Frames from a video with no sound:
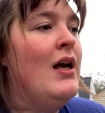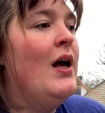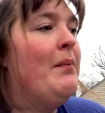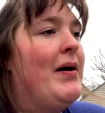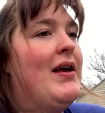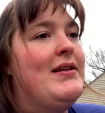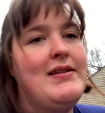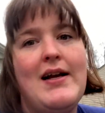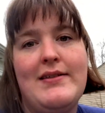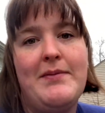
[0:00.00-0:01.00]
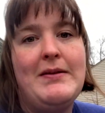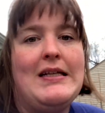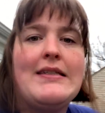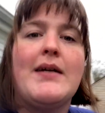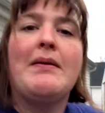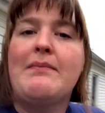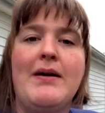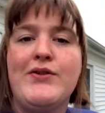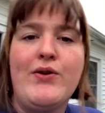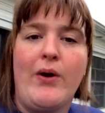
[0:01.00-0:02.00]
but it's not something that's on my
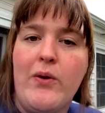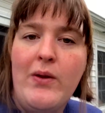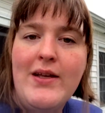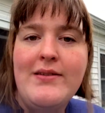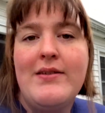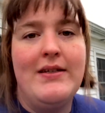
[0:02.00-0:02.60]
must grow list.